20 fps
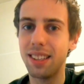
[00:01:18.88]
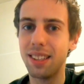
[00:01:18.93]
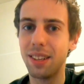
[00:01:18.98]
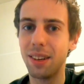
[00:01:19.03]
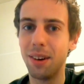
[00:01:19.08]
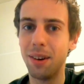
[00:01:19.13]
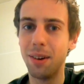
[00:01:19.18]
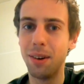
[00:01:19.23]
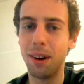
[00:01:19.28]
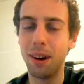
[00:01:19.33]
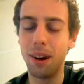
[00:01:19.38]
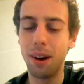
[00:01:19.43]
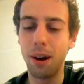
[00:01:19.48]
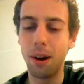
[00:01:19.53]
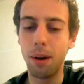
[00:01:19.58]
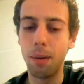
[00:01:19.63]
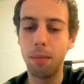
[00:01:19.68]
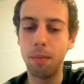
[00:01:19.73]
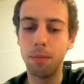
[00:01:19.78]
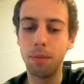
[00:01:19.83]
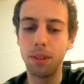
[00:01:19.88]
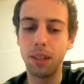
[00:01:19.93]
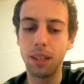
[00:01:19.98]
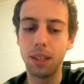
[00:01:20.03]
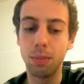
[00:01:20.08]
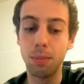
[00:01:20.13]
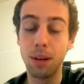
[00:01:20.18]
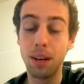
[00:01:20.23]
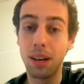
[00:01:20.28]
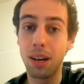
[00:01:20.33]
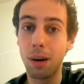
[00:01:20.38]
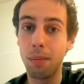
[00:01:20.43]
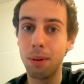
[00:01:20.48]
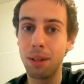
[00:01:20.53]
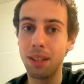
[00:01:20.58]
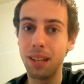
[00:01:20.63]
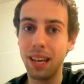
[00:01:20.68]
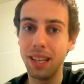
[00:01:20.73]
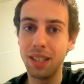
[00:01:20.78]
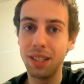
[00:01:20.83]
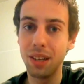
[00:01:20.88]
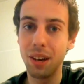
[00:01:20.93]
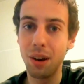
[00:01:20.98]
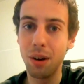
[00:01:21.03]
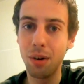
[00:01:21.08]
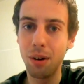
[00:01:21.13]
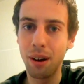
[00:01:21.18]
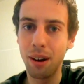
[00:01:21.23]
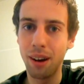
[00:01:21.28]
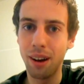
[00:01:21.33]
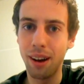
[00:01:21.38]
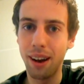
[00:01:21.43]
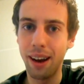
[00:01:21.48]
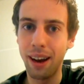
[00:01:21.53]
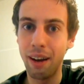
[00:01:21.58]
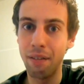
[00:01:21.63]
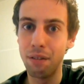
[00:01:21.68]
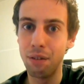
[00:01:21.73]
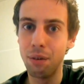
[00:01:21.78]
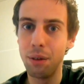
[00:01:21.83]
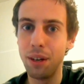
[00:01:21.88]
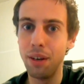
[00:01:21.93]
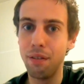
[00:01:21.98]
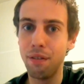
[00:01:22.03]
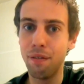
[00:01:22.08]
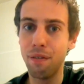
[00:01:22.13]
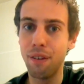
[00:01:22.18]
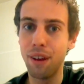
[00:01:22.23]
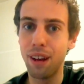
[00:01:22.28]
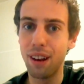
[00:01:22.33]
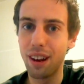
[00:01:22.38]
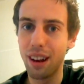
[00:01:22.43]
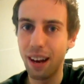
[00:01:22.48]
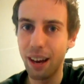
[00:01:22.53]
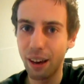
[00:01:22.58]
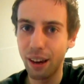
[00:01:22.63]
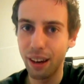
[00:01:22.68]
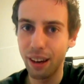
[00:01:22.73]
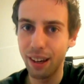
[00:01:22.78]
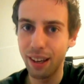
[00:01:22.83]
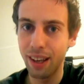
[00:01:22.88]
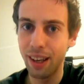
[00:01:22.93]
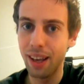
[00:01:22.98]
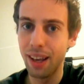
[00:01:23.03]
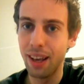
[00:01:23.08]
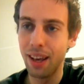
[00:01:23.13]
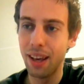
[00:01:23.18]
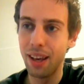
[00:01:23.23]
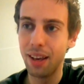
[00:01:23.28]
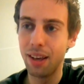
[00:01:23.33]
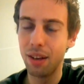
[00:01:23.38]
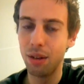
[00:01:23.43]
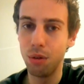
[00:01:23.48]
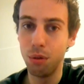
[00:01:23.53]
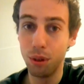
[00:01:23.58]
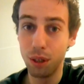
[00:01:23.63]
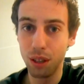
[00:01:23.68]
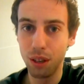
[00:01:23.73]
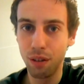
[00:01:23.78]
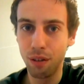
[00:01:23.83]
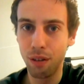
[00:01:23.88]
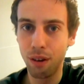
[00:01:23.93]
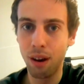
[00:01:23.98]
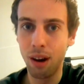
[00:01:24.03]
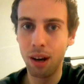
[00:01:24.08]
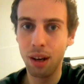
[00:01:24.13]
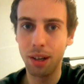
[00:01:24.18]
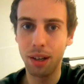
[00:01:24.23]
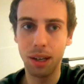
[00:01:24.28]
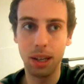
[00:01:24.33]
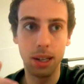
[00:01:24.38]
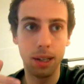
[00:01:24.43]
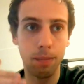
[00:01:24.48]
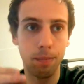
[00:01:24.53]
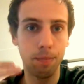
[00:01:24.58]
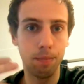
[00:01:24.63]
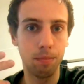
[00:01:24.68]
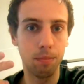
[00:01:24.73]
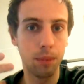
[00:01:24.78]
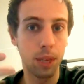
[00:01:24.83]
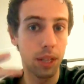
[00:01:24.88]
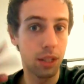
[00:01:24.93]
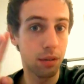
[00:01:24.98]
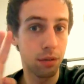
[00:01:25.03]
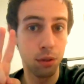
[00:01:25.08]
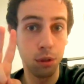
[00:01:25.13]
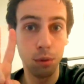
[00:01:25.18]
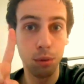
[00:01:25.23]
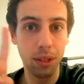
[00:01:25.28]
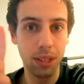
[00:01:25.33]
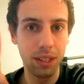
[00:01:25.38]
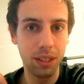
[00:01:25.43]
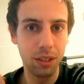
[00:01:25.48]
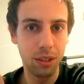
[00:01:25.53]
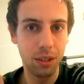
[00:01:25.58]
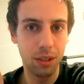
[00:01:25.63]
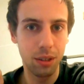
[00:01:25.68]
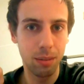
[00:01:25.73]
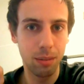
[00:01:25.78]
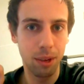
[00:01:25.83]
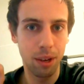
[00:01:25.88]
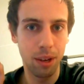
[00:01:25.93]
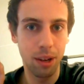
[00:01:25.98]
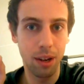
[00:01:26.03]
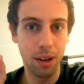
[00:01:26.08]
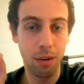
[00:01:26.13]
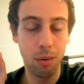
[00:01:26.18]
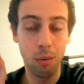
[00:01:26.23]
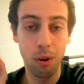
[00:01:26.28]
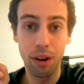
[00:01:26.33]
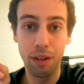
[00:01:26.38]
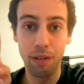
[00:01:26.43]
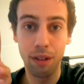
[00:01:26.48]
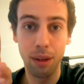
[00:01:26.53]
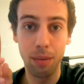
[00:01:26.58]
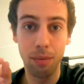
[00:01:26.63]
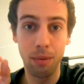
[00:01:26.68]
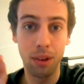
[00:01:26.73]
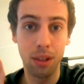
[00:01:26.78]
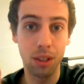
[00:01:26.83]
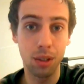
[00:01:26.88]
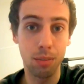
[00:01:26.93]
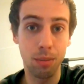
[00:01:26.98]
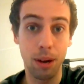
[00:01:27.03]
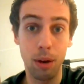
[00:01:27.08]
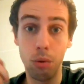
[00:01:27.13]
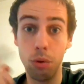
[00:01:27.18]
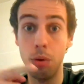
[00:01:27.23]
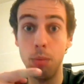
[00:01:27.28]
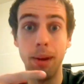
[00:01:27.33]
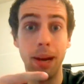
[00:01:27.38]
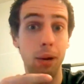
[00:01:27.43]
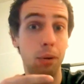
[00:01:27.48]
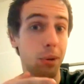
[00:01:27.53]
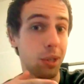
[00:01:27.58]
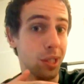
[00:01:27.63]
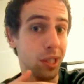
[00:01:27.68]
So it's been a couple of days ago. I haven't really felt like doing the vlog because of two reasons. One of them was my roommate